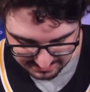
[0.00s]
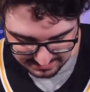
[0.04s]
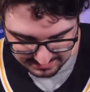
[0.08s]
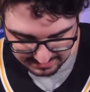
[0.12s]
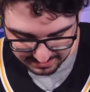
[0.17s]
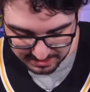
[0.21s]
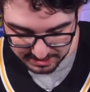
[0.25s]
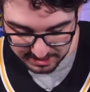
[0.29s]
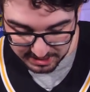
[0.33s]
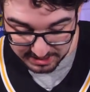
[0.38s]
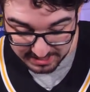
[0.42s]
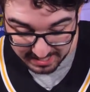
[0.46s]
says
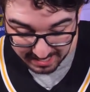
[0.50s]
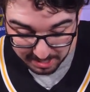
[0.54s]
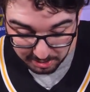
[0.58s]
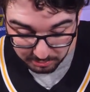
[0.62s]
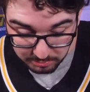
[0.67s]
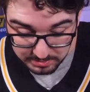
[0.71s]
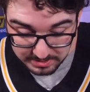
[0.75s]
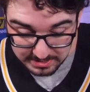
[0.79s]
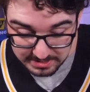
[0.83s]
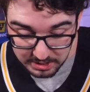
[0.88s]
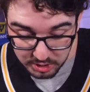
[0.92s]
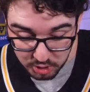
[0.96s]

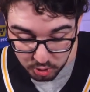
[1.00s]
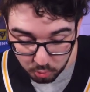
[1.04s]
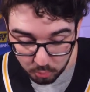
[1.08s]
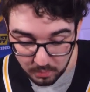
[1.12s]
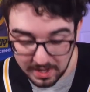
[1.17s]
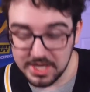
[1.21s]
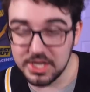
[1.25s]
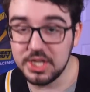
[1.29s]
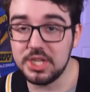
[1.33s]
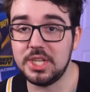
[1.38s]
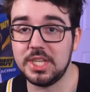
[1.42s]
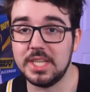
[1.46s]
1,000
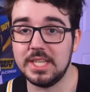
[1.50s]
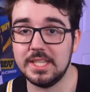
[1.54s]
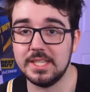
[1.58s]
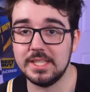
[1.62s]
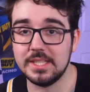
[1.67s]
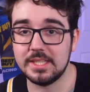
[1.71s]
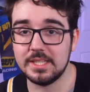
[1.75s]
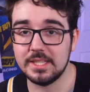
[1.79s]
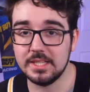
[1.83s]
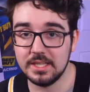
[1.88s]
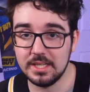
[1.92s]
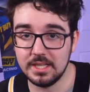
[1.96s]

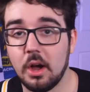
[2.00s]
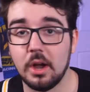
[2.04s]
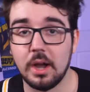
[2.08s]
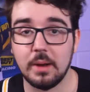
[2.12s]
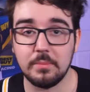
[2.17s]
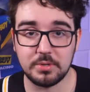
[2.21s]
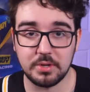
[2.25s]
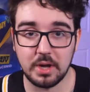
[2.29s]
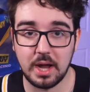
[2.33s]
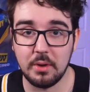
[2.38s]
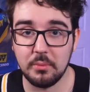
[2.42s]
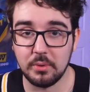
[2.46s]
questions. All right,
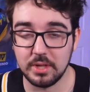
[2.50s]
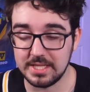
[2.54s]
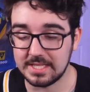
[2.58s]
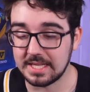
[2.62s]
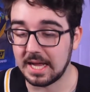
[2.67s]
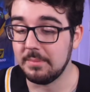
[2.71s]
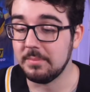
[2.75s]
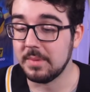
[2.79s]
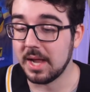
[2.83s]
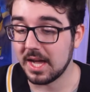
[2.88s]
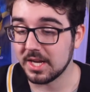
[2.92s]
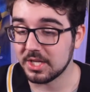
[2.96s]
I'm trying one of these.
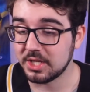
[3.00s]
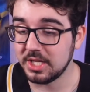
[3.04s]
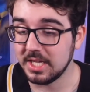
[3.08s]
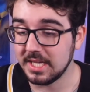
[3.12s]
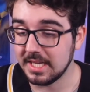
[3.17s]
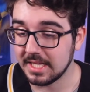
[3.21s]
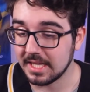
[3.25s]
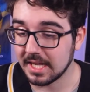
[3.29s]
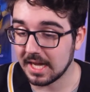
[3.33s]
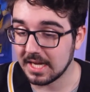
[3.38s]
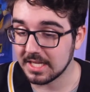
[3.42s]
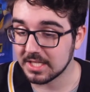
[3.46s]
I'm not
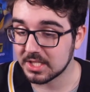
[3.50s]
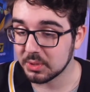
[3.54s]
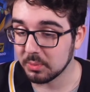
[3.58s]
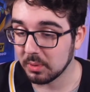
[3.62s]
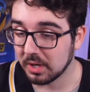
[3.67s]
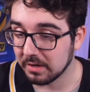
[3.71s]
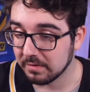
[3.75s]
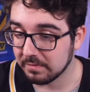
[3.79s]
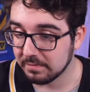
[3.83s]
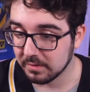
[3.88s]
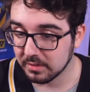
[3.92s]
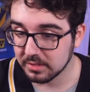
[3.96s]
cheating, I
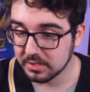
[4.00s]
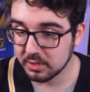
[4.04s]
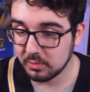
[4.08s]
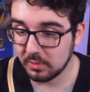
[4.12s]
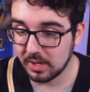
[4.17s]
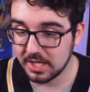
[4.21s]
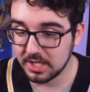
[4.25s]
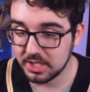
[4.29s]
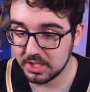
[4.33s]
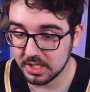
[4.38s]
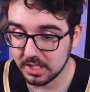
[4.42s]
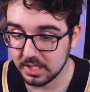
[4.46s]
swear. First
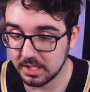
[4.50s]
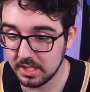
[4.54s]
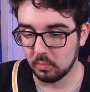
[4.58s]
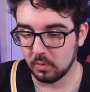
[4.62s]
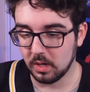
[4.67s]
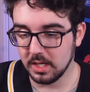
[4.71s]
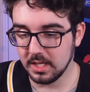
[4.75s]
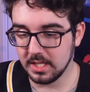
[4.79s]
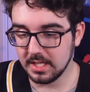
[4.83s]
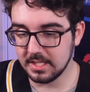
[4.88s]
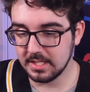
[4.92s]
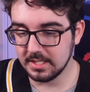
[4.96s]
question,
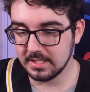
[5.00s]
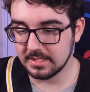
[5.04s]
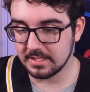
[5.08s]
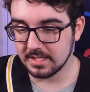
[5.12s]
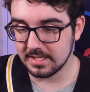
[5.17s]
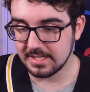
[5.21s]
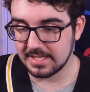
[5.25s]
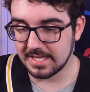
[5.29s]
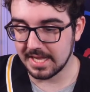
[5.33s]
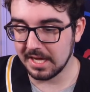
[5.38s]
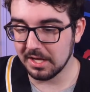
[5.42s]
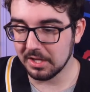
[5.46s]
what is
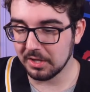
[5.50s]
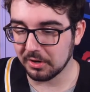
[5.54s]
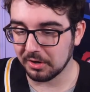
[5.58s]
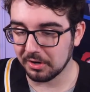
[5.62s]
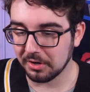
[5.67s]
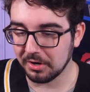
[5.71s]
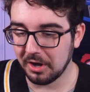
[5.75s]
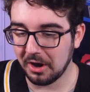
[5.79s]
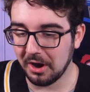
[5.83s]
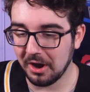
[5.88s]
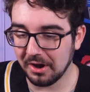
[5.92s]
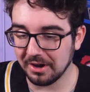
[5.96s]
Dale
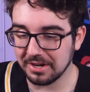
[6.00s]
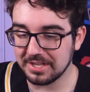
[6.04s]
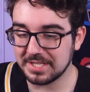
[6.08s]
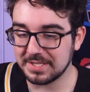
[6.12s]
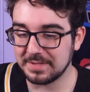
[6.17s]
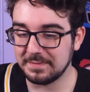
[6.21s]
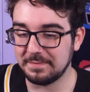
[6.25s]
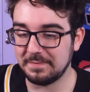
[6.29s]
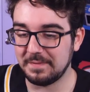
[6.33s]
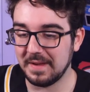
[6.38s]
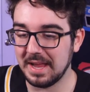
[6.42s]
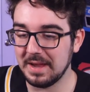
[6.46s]

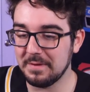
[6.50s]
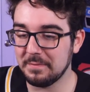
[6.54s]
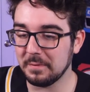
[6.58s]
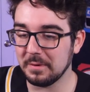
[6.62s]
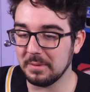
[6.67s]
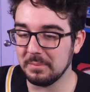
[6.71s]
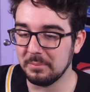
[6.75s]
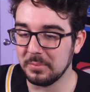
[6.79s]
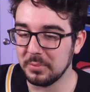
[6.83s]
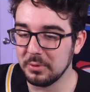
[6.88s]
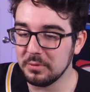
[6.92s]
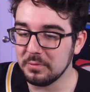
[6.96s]
Earnhardt's
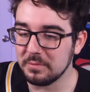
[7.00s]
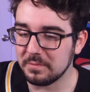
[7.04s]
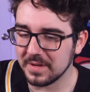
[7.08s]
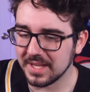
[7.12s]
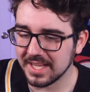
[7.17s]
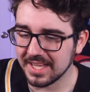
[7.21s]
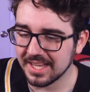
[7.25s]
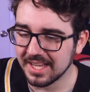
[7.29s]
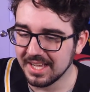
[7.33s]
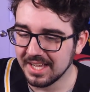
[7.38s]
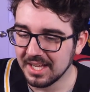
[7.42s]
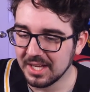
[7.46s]
favorite
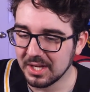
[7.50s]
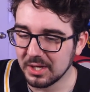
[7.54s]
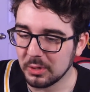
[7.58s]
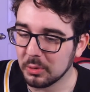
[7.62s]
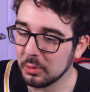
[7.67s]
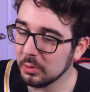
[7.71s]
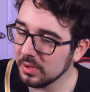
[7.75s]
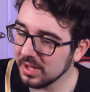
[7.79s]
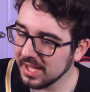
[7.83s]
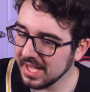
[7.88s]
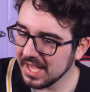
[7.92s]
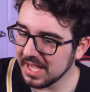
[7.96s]
movie?
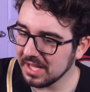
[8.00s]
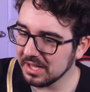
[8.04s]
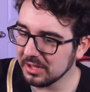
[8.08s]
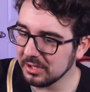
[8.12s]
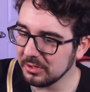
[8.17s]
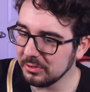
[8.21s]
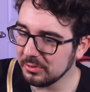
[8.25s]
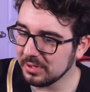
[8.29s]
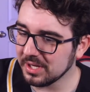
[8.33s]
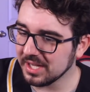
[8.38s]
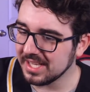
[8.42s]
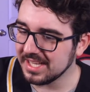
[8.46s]
Cool Hand
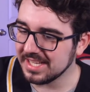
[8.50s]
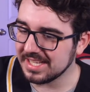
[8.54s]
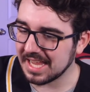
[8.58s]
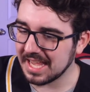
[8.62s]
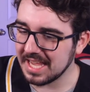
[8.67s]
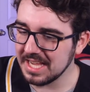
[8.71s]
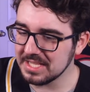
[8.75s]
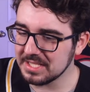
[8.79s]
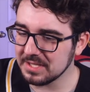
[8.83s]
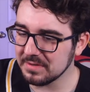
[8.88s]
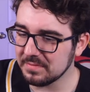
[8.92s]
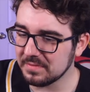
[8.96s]
Luke,
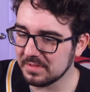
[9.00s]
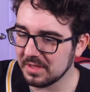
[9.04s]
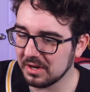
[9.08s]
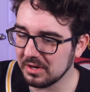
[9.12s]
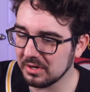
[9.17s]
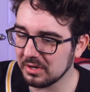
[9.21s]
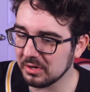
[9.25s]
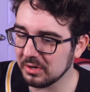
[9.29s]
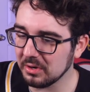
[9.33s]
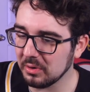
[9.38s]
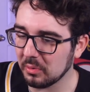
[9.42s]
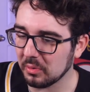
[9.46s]
Days of
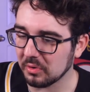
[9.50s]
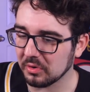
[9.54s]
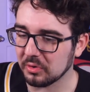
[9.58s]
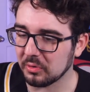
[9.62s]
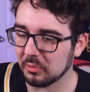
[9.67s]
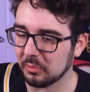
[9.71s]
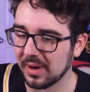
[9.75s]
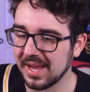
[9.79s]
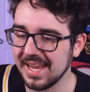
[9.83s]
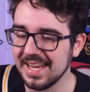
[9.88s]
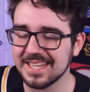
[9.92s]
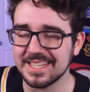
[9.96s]
Thunder, or
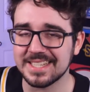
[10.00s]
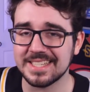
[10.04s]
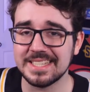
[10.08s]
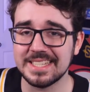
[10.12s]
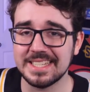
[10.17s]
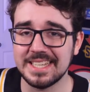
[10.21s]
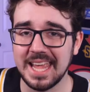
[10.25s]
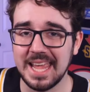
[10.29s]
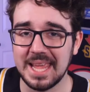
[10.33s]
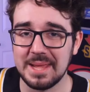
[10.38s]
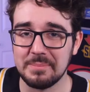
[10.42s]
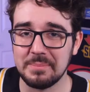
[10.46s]
Great
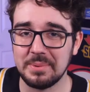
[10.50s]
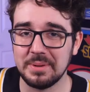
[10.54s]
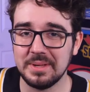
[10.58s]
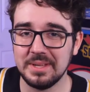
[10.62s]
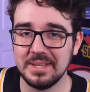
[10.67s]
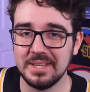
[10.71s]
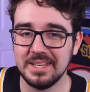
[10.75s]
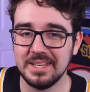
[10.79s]
Escape?